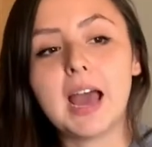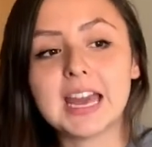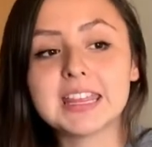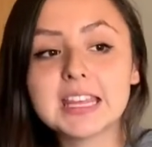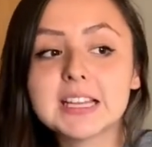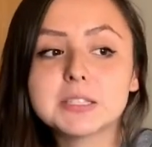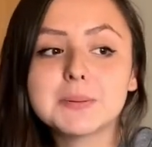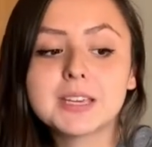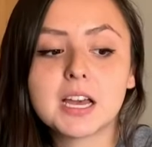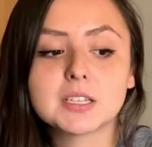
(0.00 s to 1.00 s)
I think that's
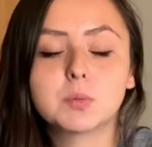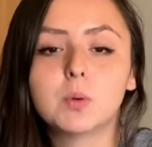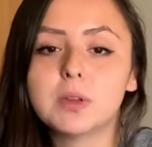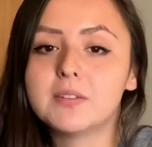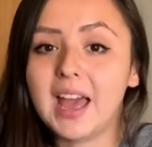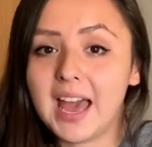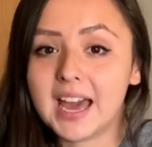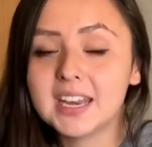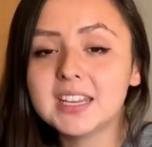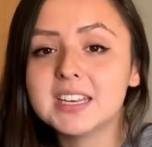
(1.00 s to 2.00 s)
because what we've
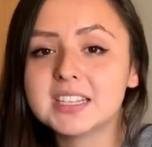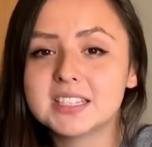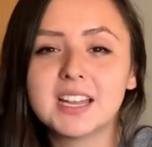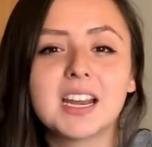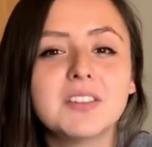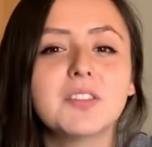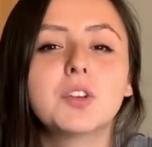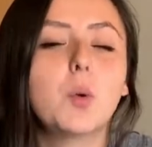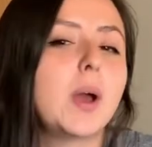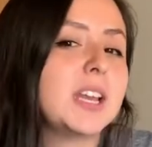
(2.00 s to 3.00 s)
added is not
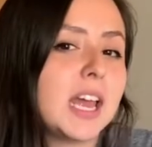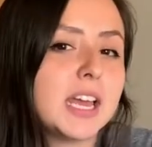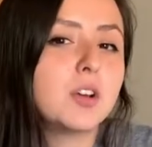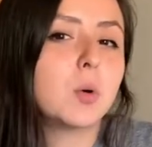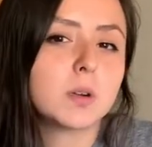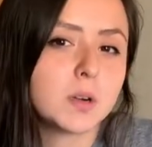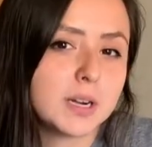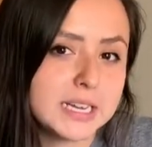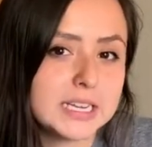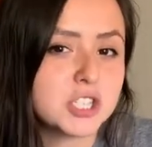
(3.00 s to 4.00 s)
even quite a
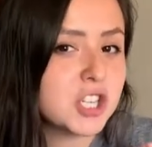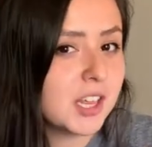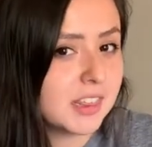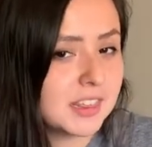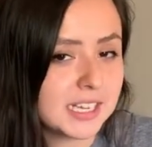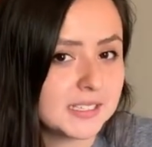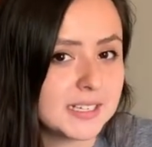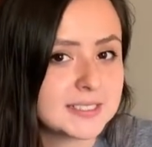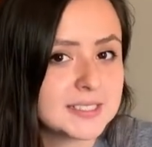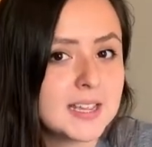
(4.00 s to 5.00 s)
quarter inch
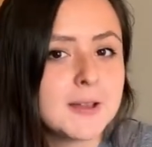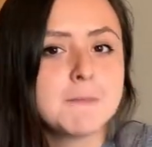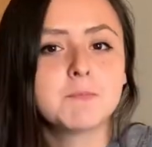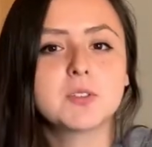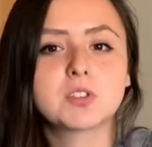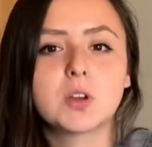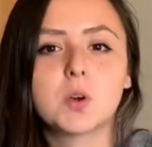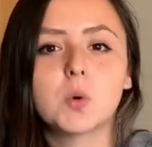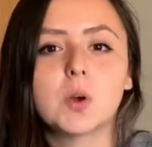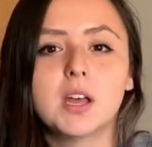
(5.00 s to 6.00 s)
thickness.
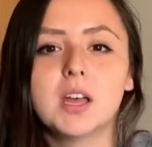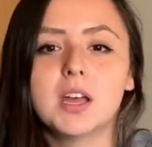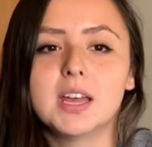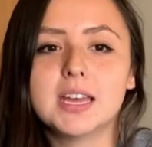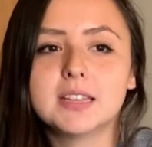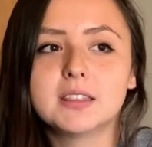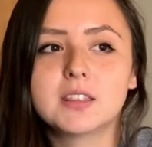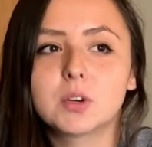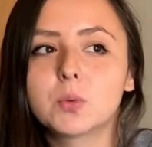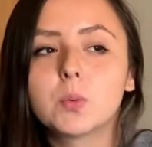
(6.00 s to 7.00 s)
So
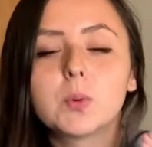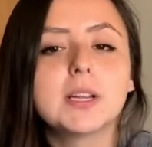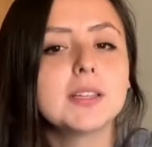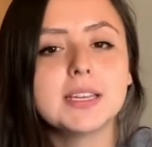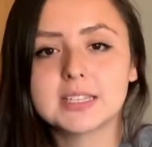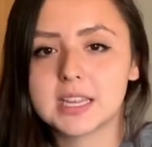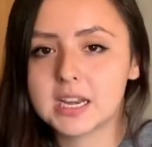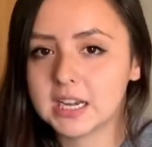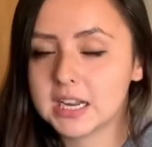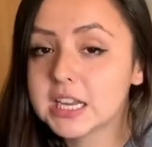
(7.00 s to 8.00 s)
there really
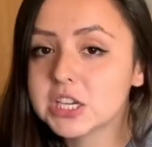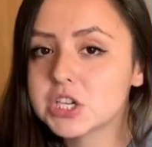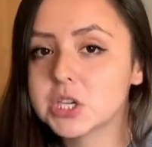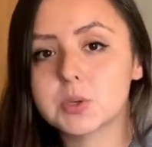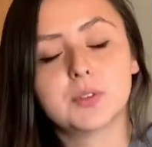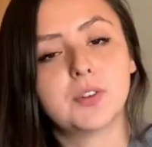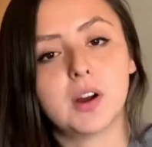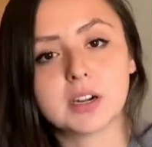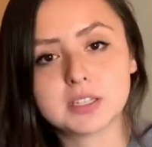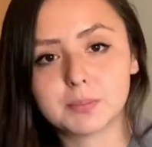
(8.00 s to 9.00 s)
isn't an issue as
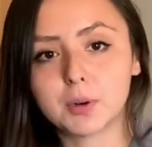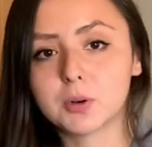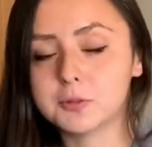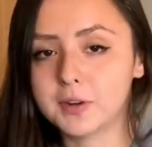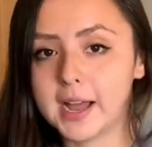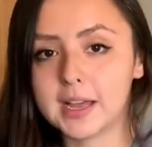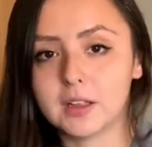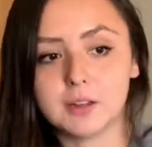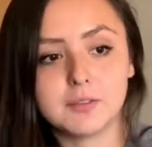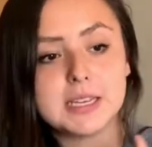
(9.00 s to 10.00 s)
far as the
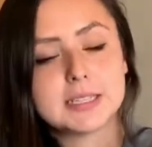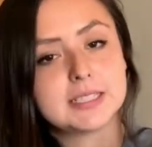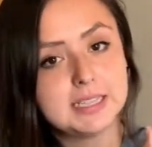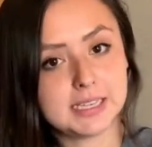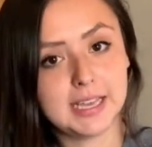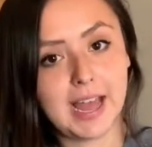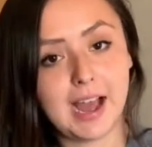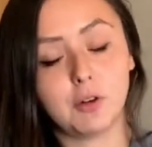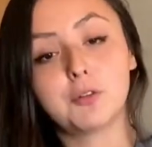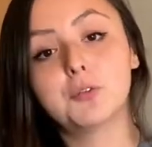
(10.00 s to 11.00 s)
profile of this sticking
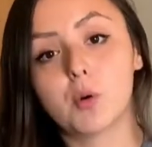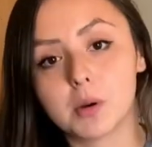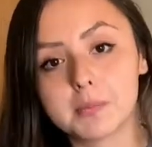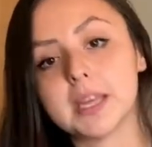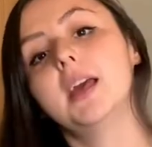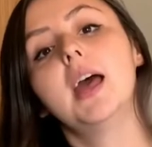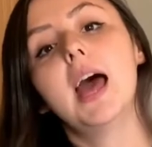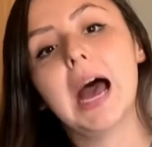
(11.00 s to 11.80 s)
out for me.